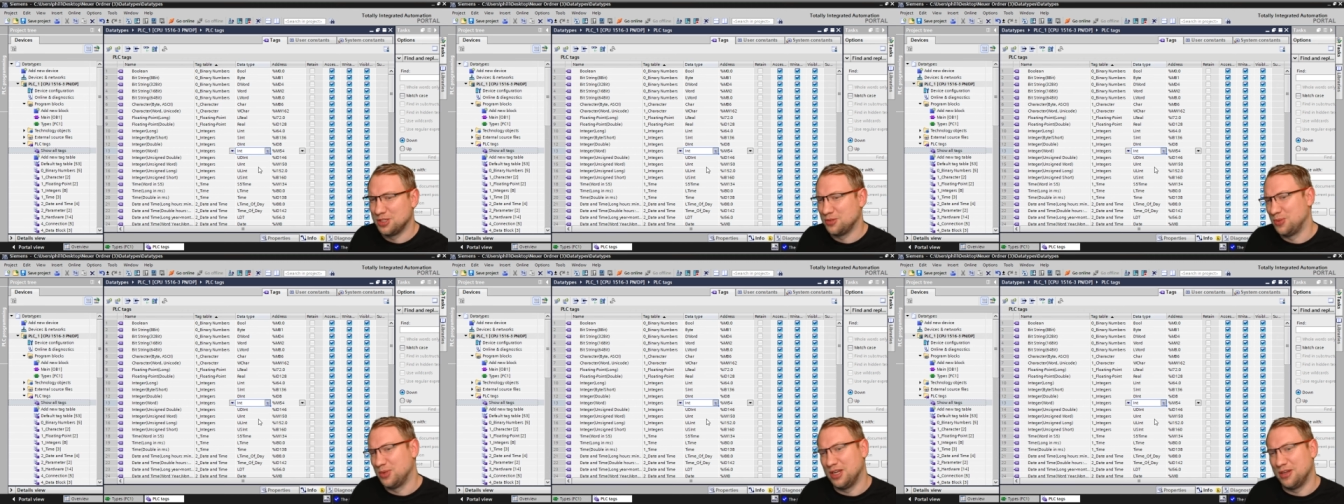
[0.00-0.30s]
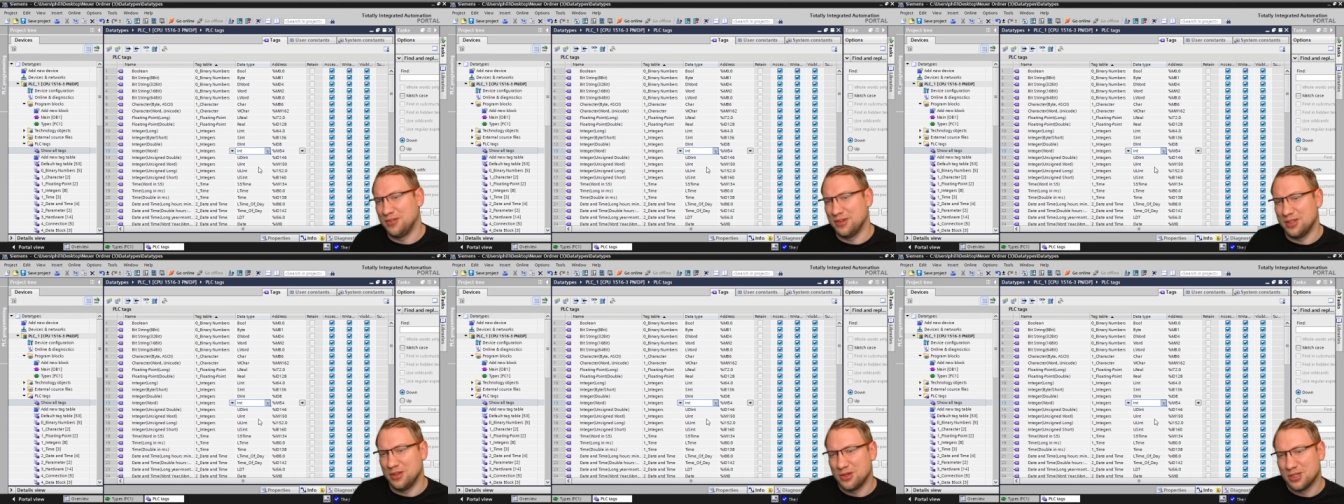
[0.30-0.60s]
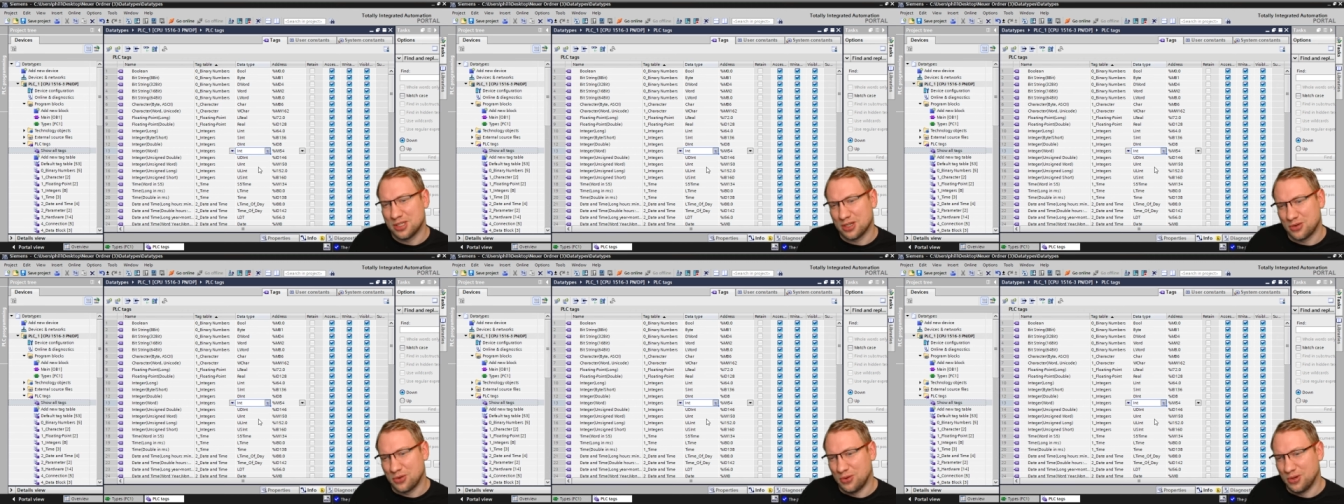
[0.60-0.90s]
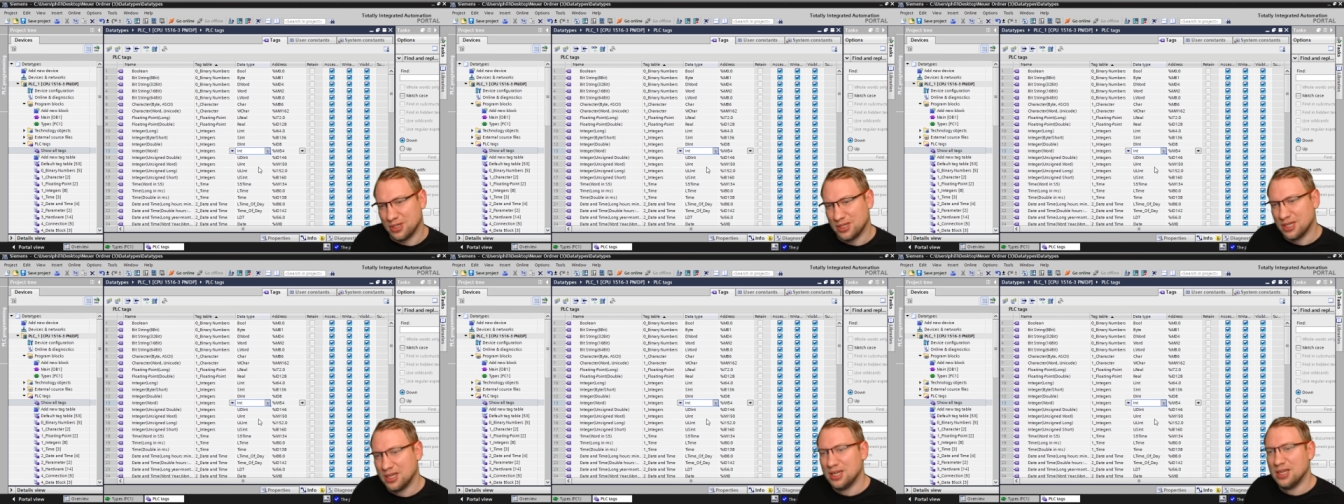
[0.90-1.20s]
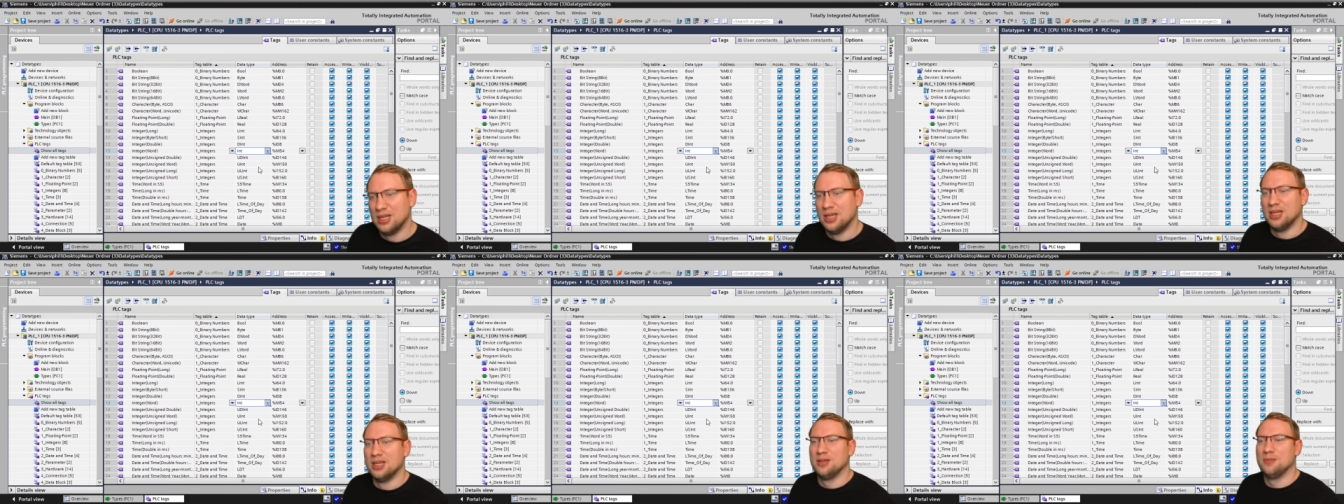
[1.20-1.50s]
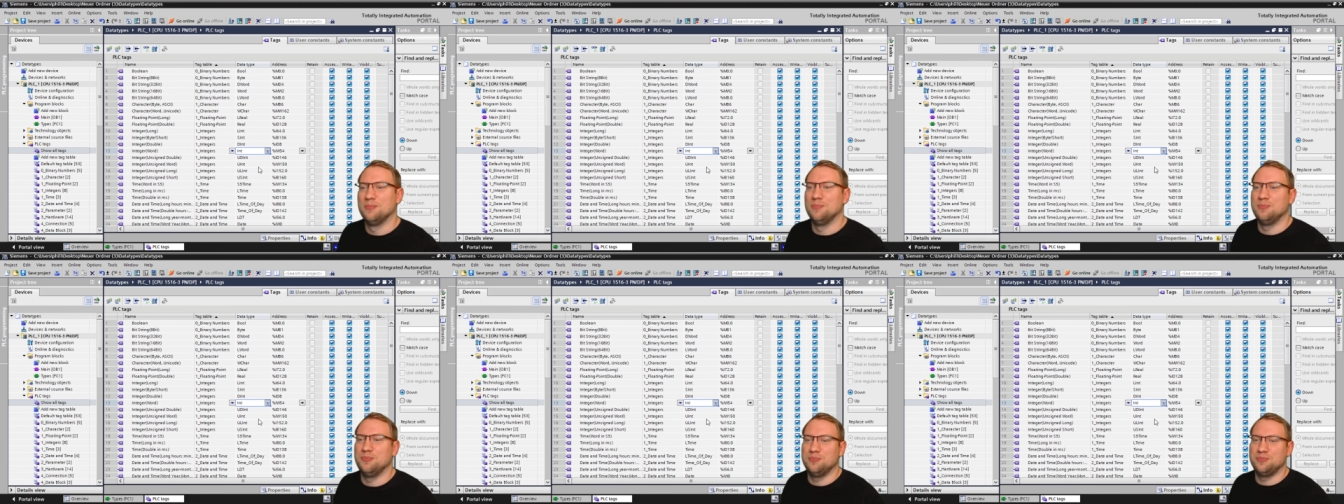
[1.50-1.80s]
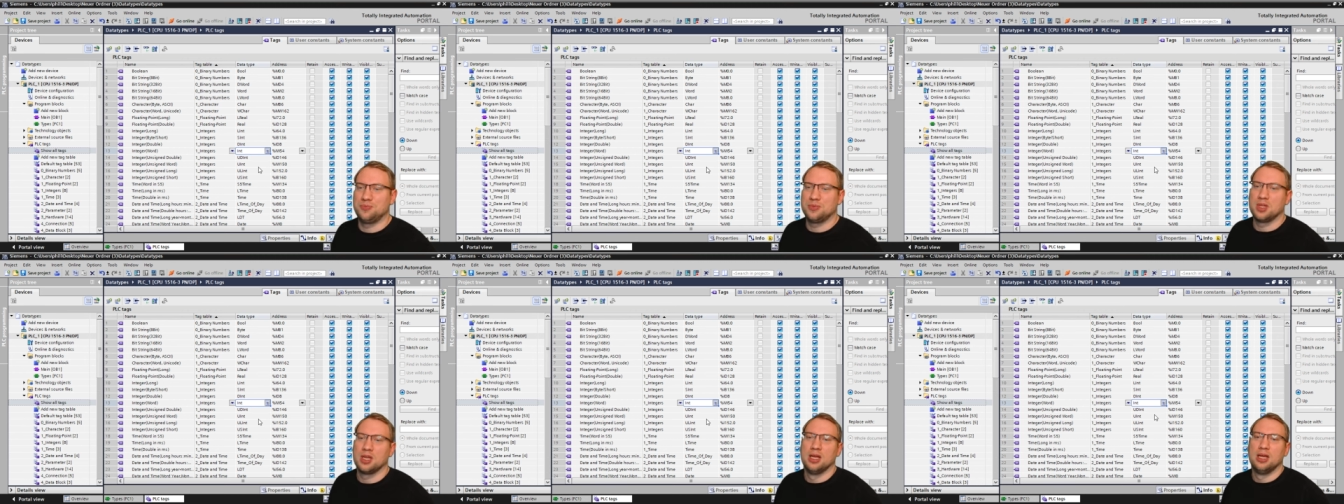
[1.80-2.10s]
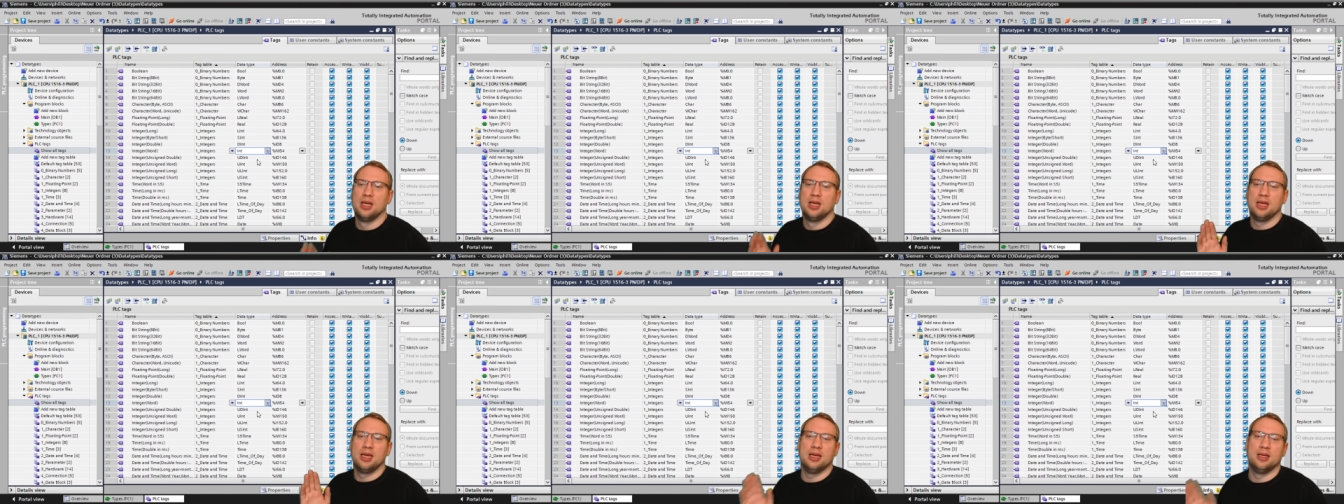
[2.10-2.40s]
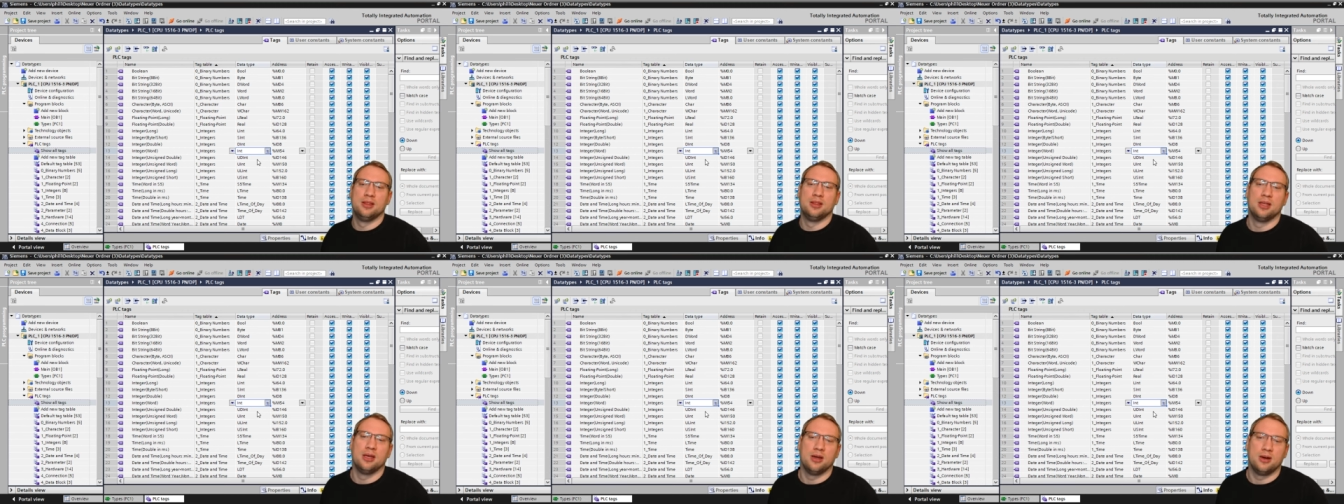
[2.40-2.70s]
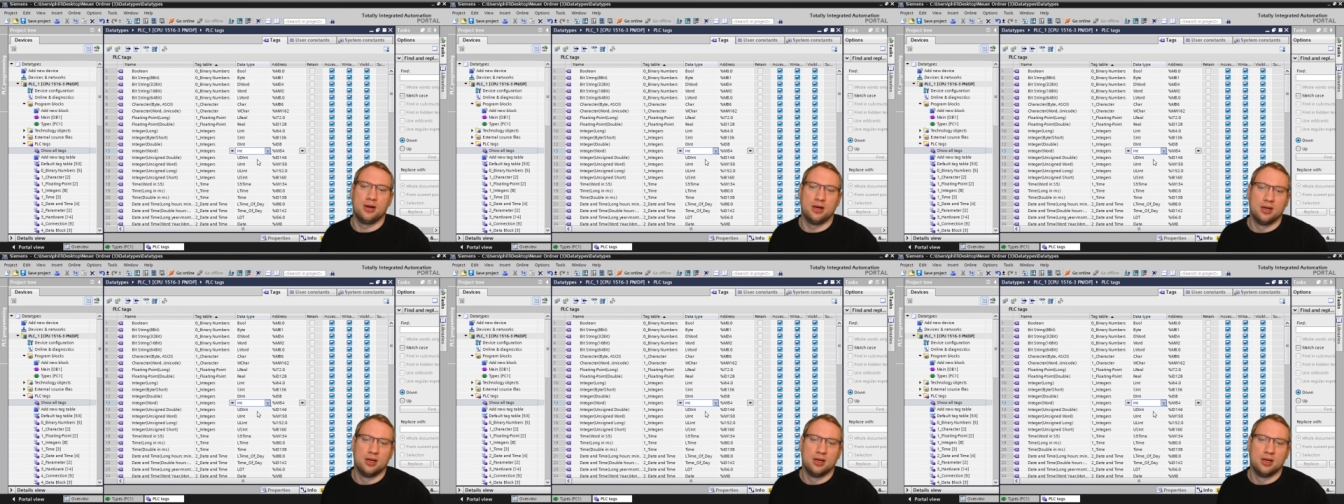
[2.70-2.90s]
whatever those are called, in there.